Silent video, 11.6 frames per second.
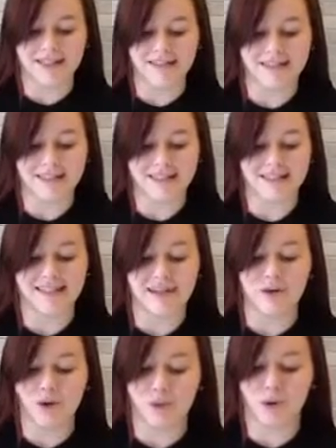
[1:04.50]
synthesis
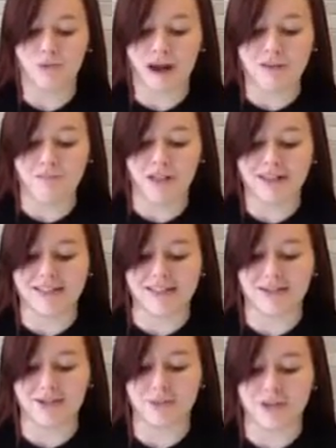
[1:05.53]
and normal red blood
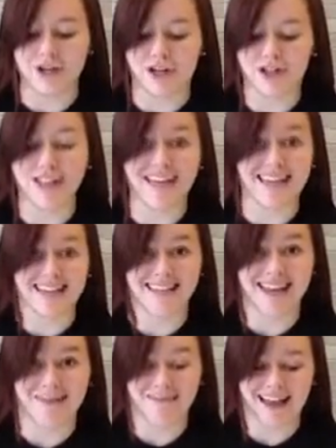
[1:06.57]
cells production can
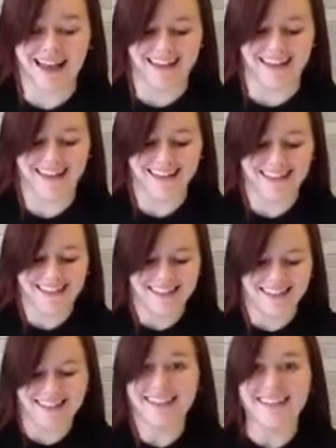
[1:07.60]
take place.
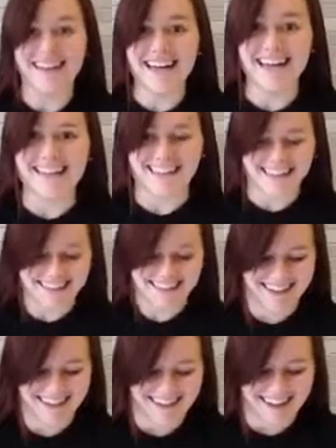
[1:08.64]
Neat!
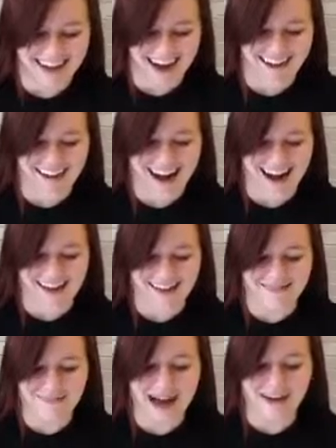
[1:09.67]
Alright,
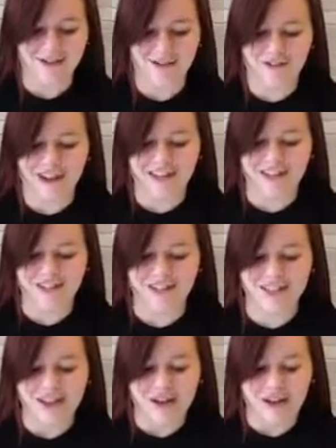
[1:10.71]

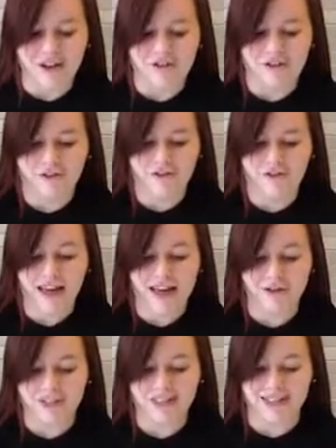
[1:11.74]
macrophages
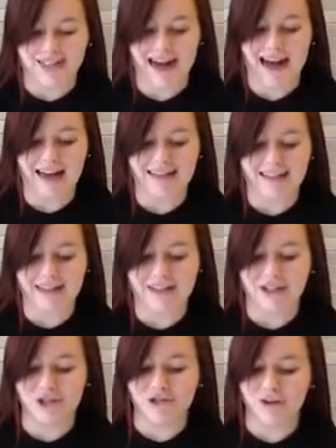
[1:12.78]
phagocytize and
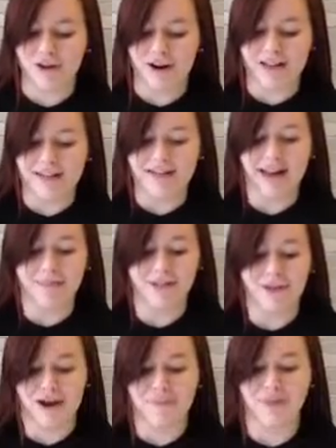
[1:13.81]
destroy
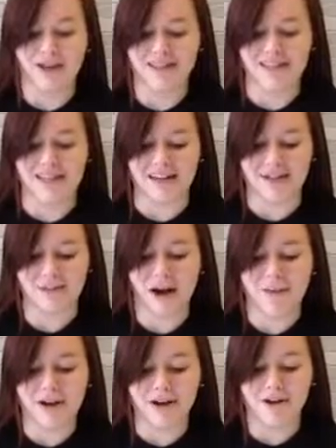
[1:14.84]
damaged red blood cells,
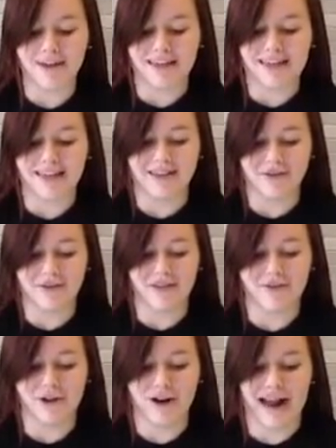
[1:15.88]
primarily in the
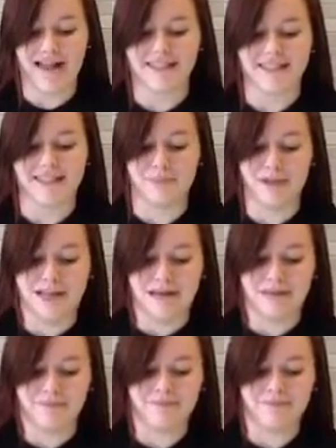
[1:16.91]
liver and spleen.